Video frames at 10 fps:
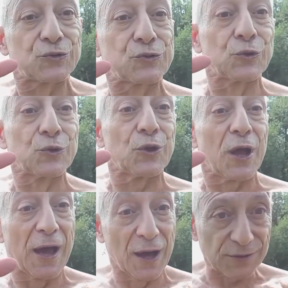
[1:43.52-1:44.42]
to
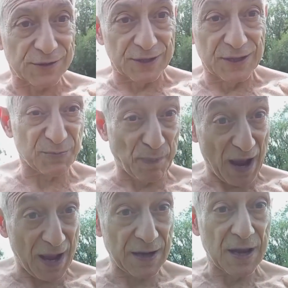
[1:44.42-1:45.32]
health
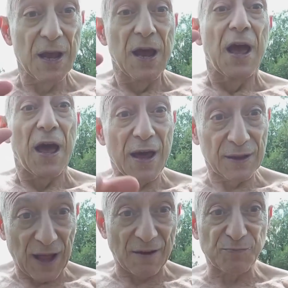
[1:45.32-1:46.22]
span and
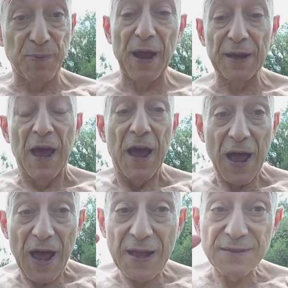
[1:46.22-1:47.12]
lifespan
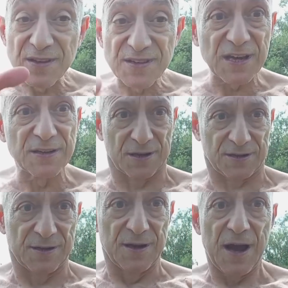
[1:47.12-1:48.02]
and
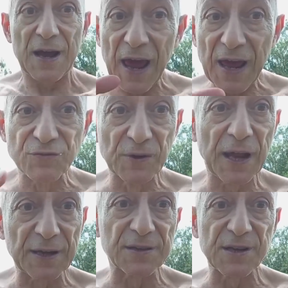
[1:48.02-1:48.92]
diseases and
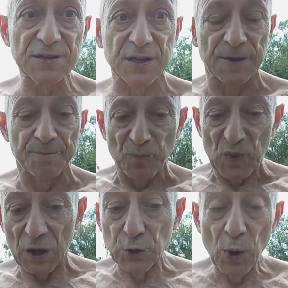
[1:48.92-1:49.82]
age-related diseases.
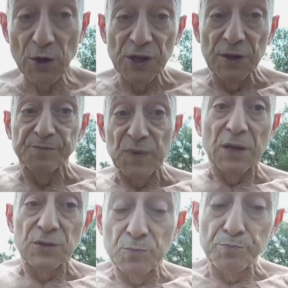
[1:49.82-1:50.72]
In other words,
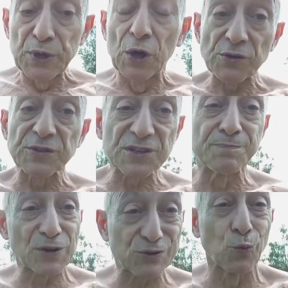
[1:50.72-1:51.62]
because this
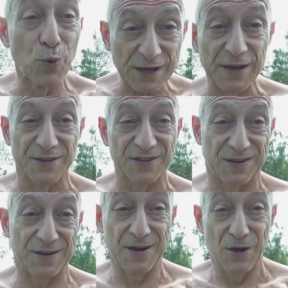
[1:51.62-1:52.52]
muscle weakens,
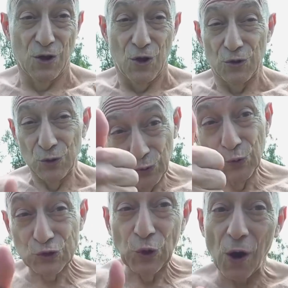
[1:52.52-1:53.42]
you lose
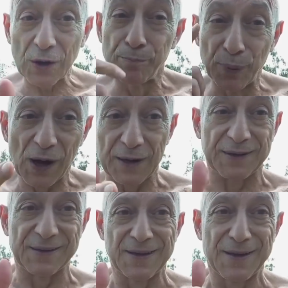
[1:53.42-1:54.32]
torque, but,
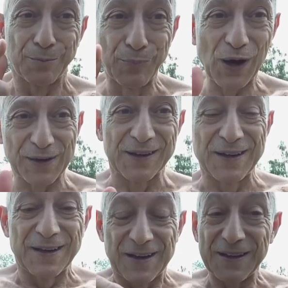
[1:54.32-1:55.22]
but
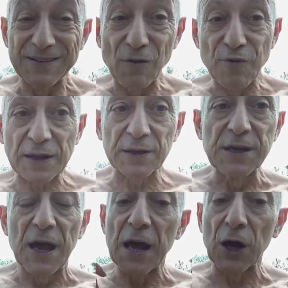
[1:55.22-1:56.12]
Indirectly,
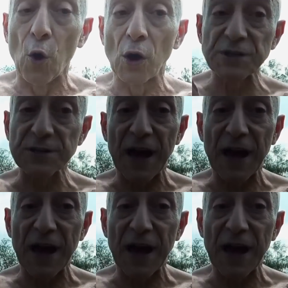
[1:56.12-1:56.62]
it causes